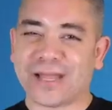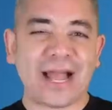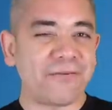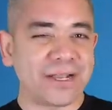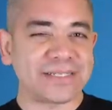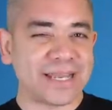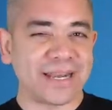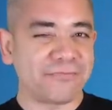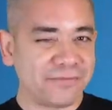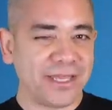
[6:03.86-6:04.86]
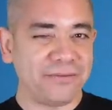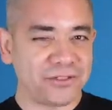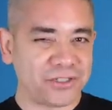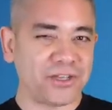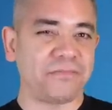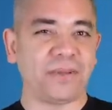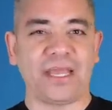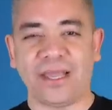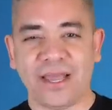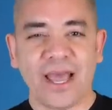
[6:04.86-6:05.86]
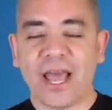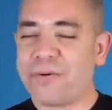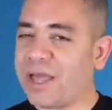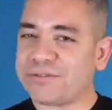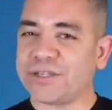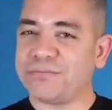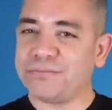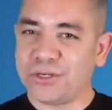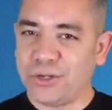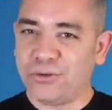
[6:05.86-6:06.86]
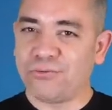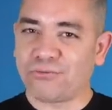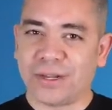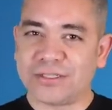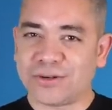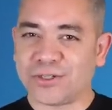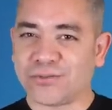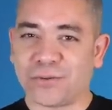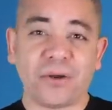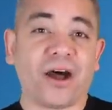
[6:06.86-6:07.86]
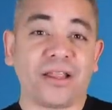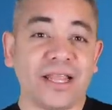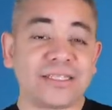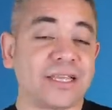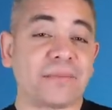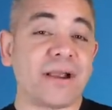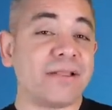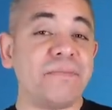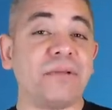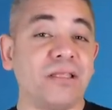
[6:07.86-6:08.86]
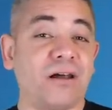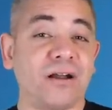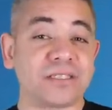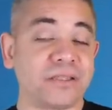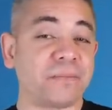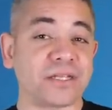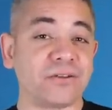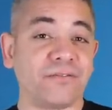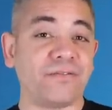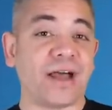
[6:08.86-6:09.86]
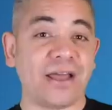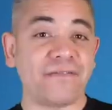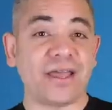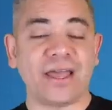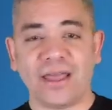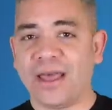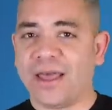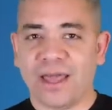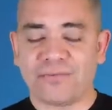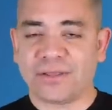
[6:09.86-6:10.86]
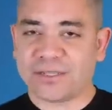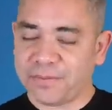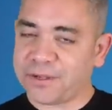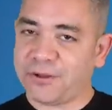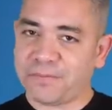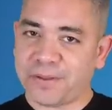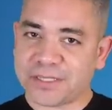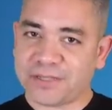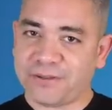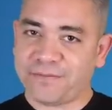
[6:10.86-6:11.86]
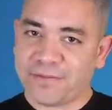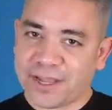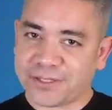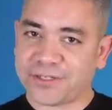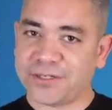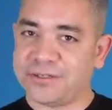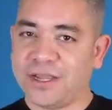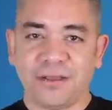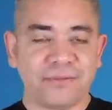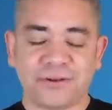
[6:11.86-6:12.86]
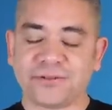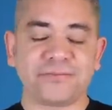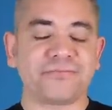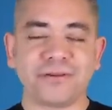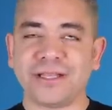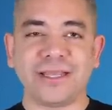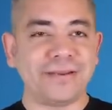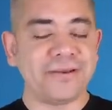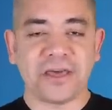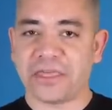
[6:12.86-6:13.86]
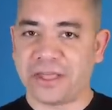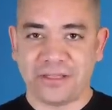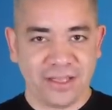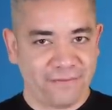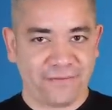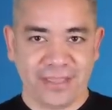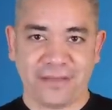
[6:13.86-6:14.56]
how excited we should be. We have some new renders from OnLeaks that apparently belong to the Pixel 5a, and with typical Pixel fashion, there's really nothing left for the